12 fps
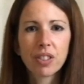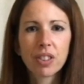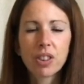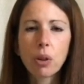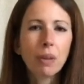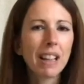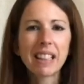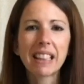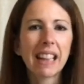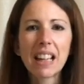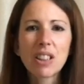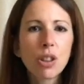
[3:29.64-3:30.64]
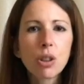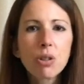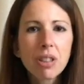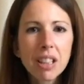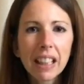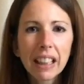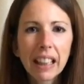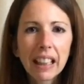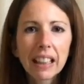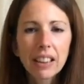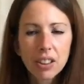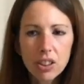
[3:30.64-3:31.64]
Don't let it get too
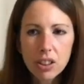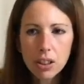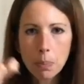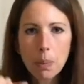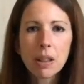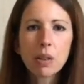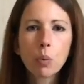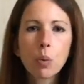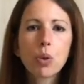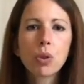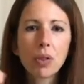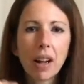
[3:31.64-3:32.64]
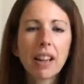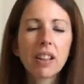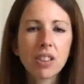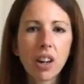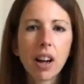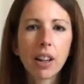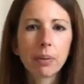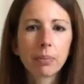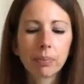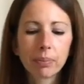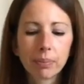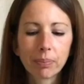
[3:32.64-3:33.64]
sticky, just a bit of water at a time.
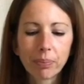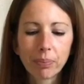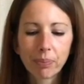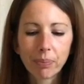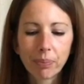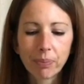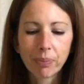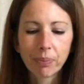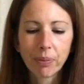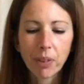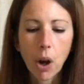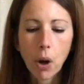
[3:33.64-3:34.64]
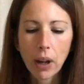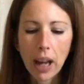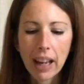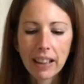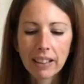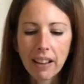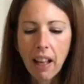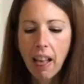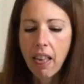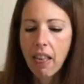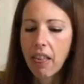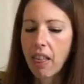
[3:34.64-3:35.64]
Okay,
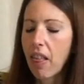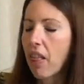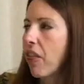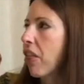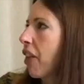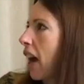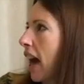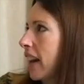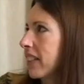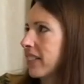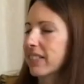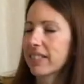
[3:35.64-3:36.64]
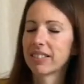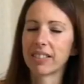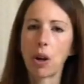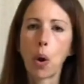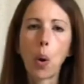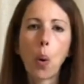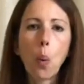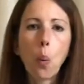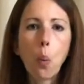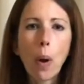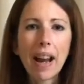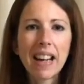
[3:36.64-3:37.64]
then,
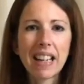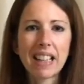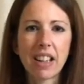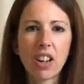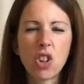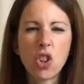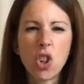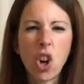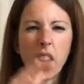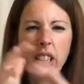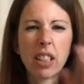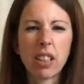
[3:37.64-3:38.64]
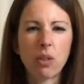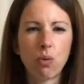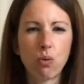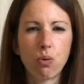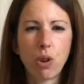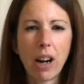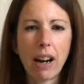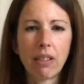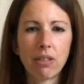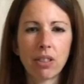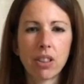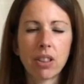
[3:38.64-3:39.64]
when it's a nice,
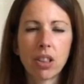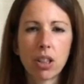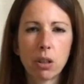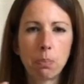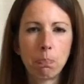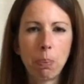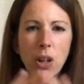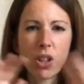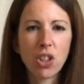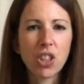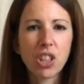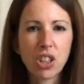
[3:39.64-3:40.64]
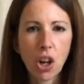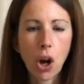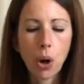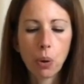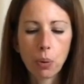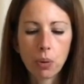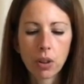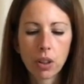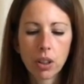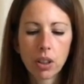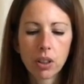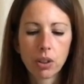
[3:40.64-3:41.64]
round, spongy dough,
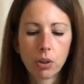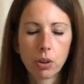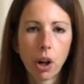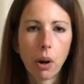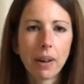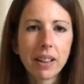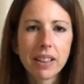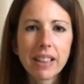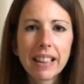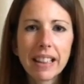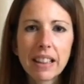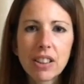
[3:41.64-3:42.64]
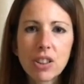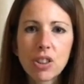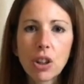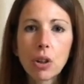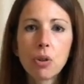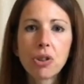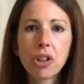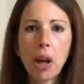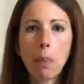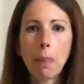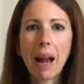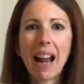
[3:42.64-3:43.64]
you're going to need to do
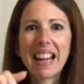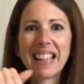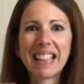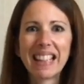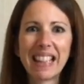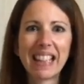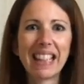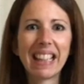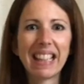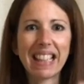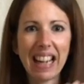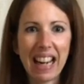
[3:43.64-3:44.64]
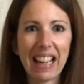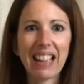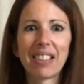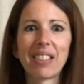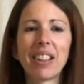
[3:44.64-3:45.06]
some kneading.